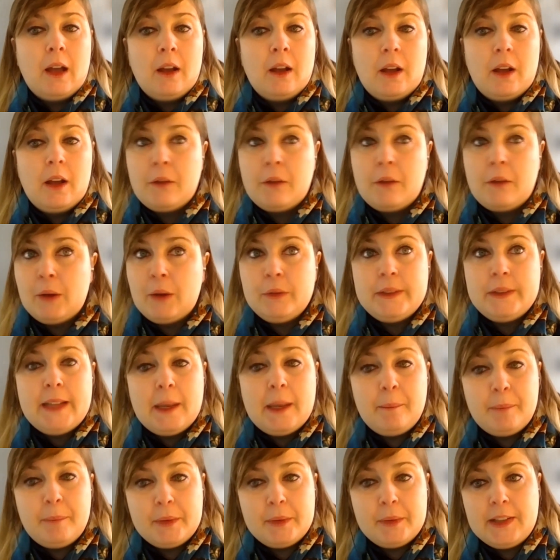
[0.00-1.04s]
around
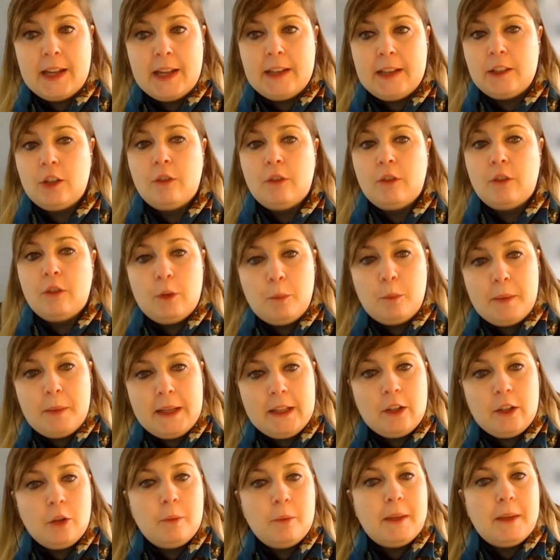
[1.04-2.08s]
10% of
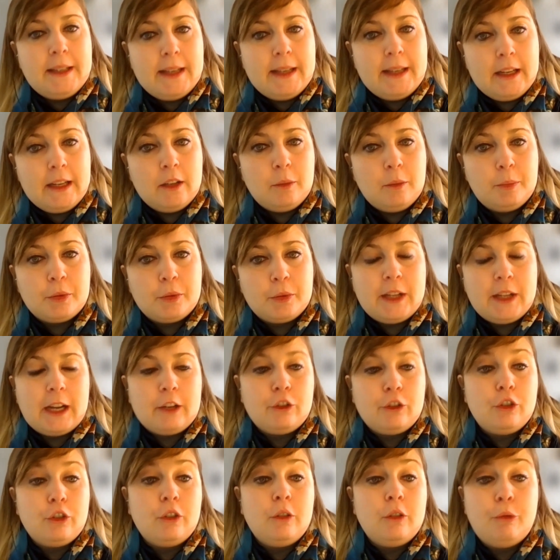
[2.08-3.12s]
aluminium and nickel
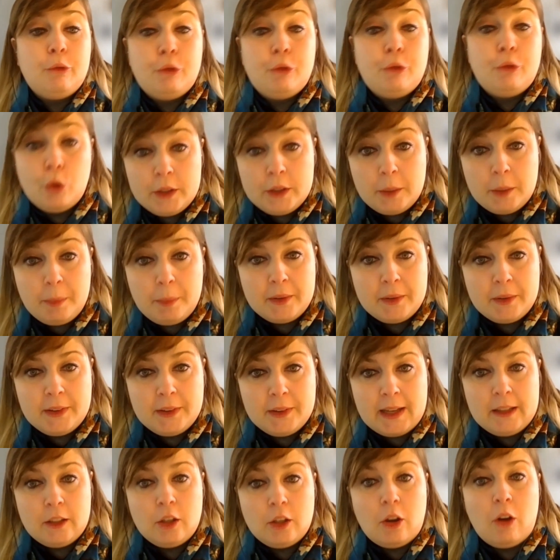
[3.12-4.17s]
production,
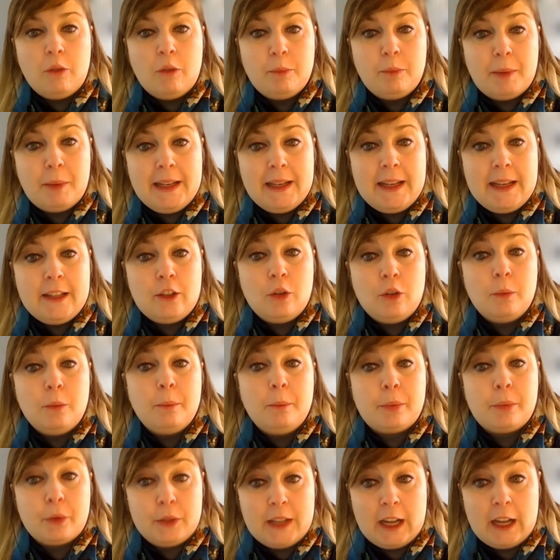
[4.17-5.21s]
40% of palladium
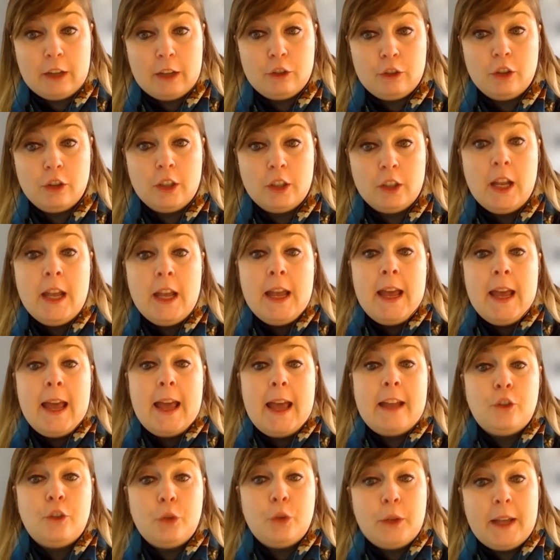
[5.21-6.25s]
production.
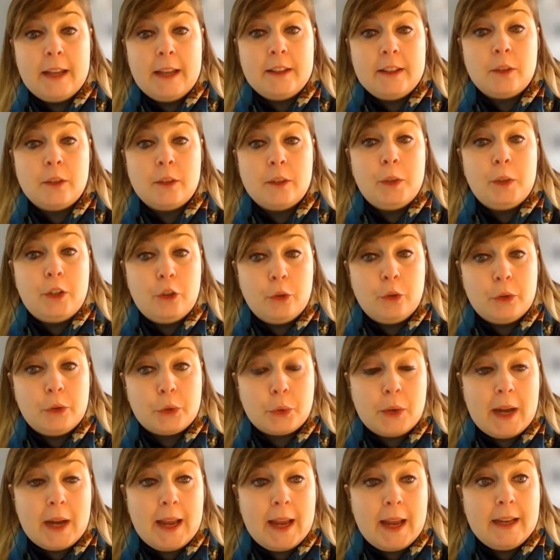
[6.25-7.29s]
And together with
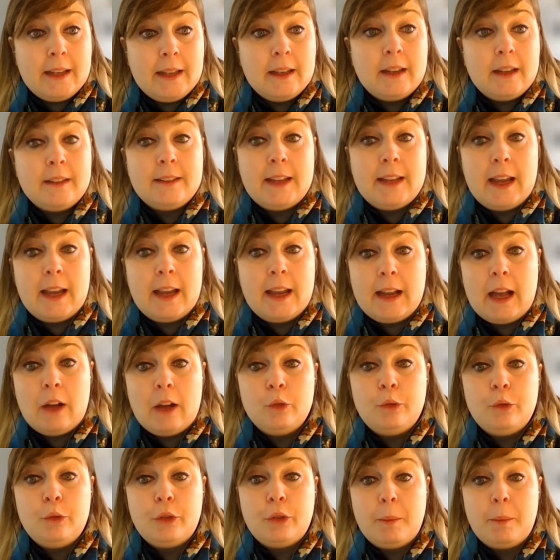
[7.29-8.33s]
Ukraine, they
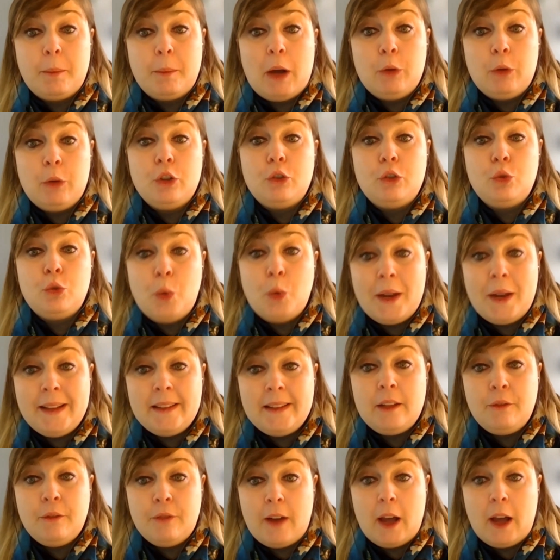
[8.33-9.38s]
account for about
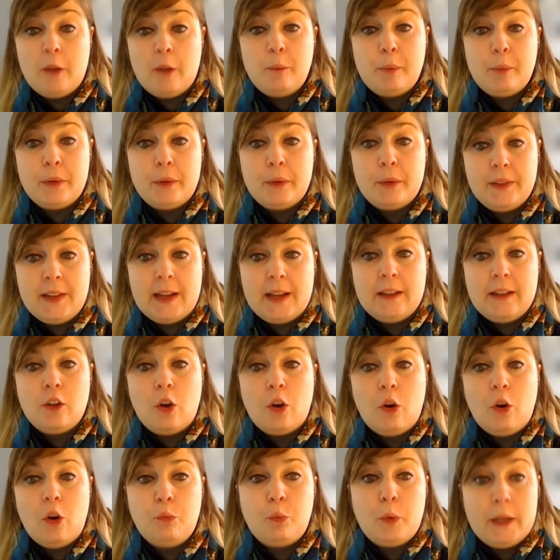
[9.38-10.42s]
25%
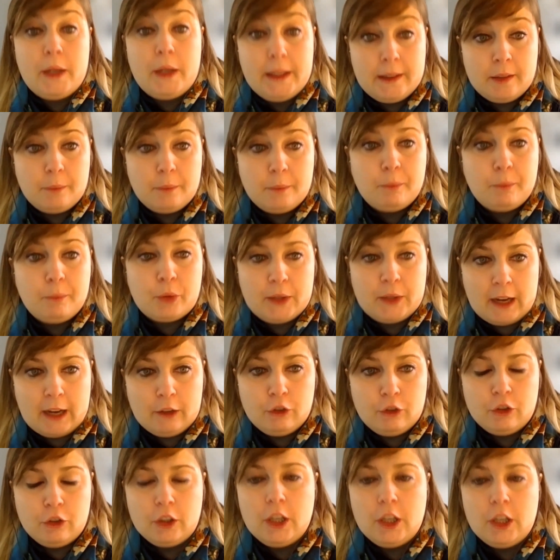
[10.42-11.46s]
of wheat
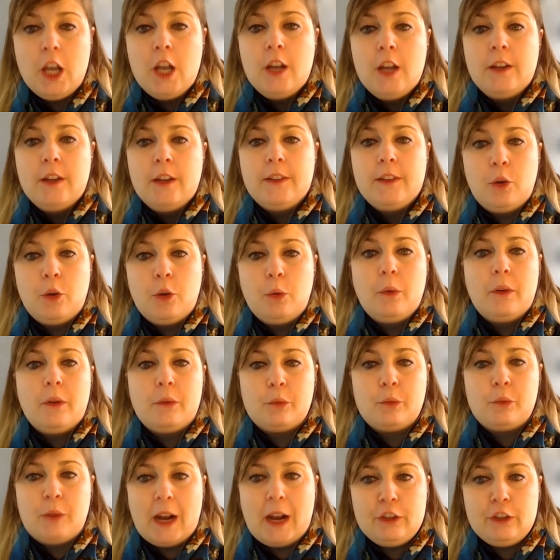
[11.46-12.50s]
production. So
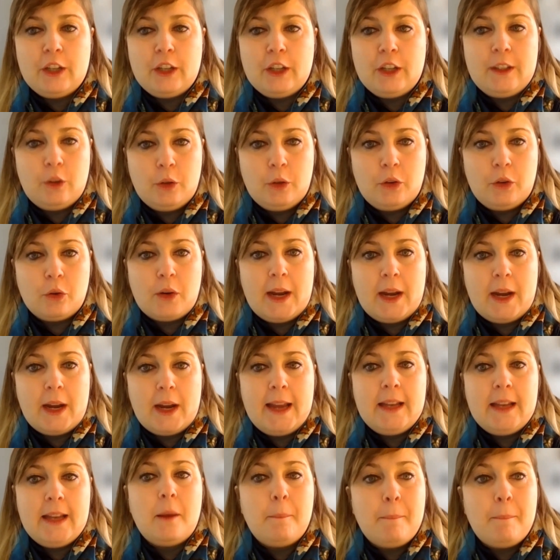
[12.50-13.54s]
Russia and
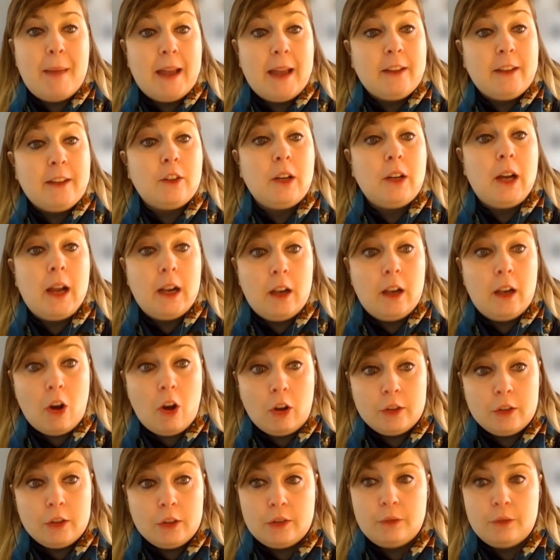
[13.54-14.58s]
Ukraine matter a
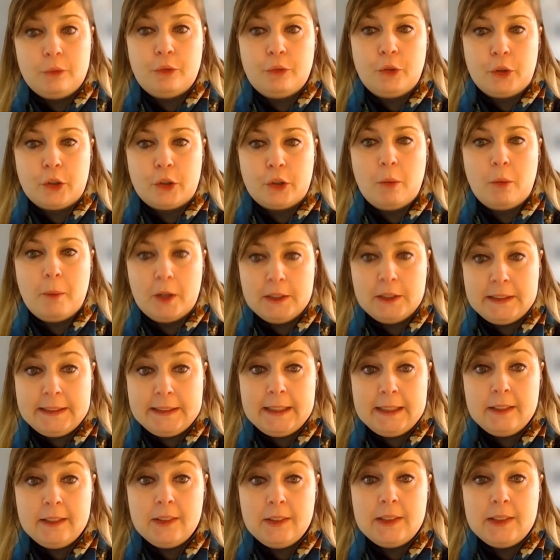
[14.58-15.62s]
lot for
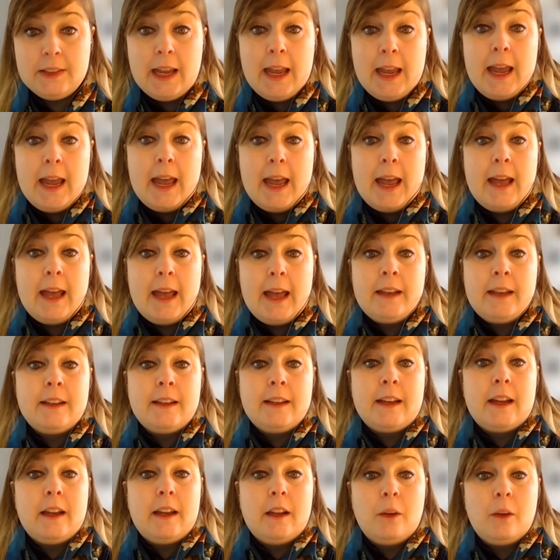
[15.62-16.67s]
commodities.
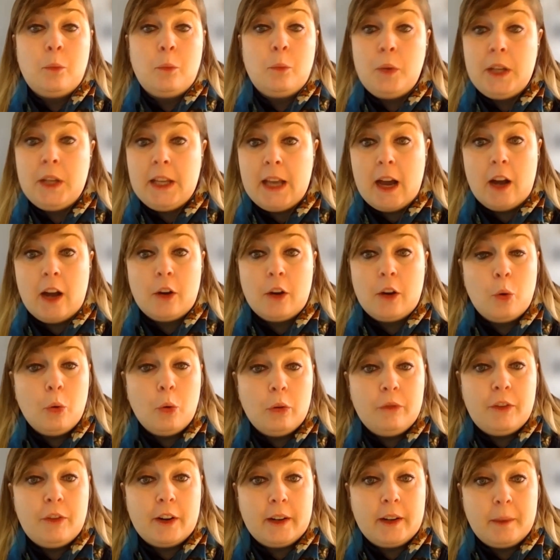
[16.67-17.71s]
And we are
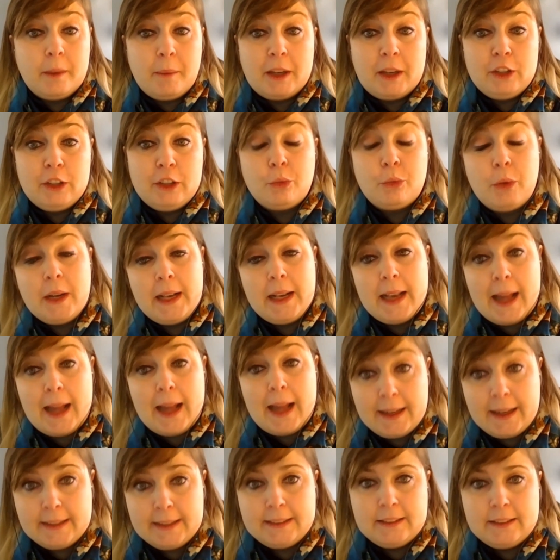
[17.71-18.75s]
all very much
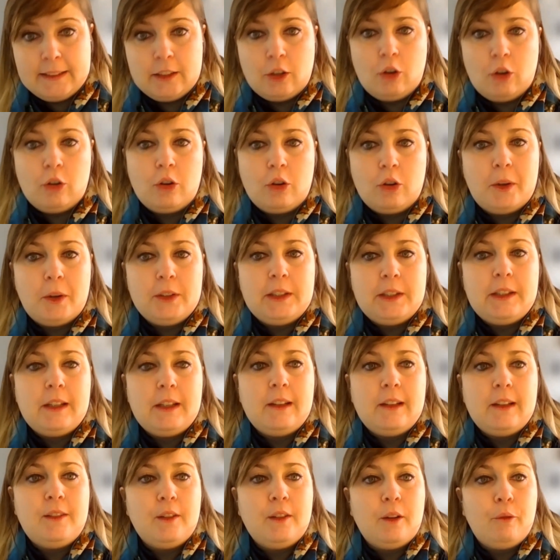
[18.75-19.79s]
reliant on
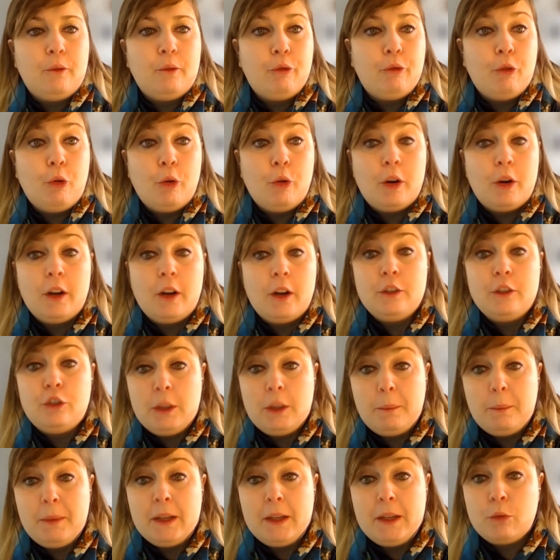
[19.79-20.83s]
commodities for
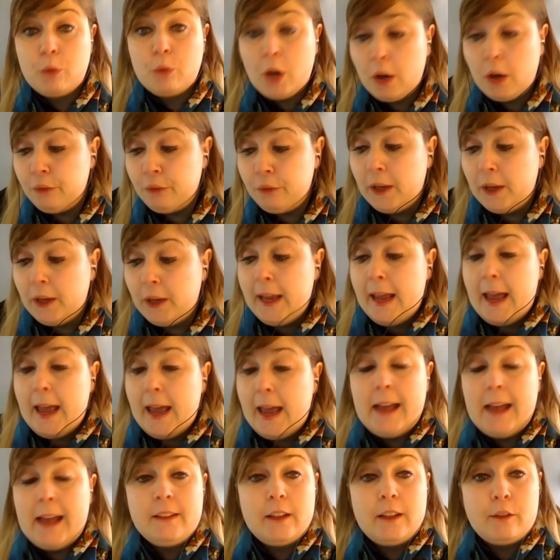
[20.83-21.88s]
GDP growth.
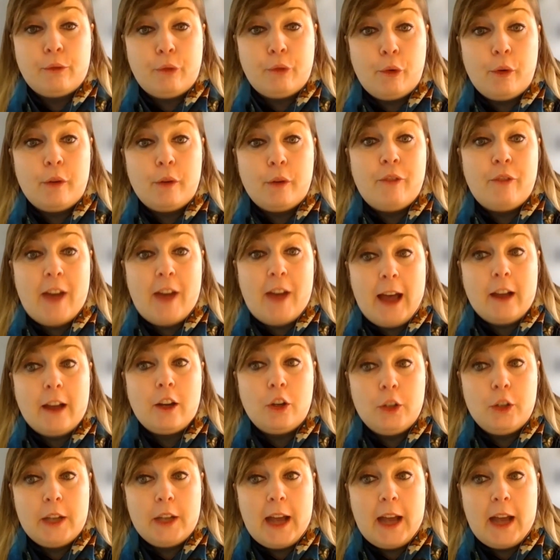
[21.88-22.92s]
And therefore, that
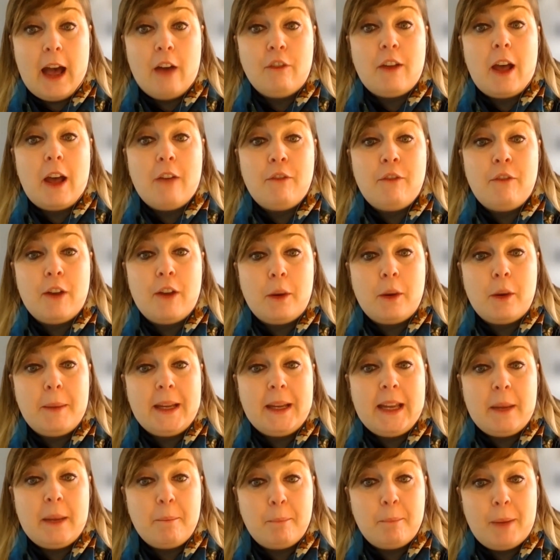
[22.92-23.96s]
could have a very
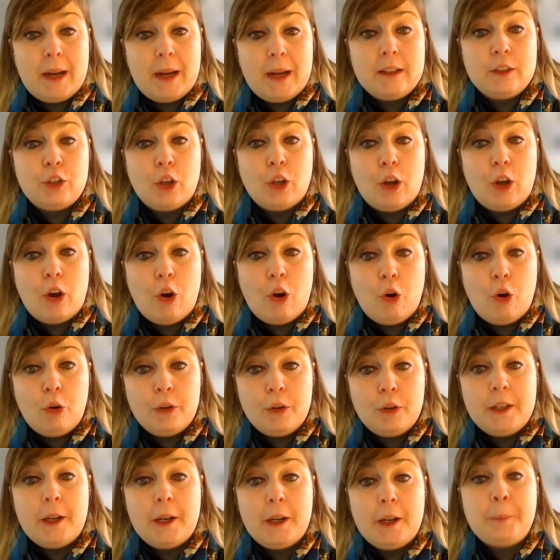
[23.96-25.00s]
big impact
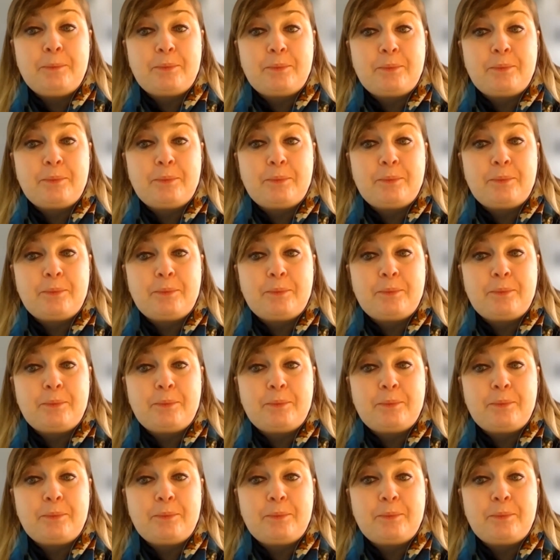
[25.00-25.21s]
on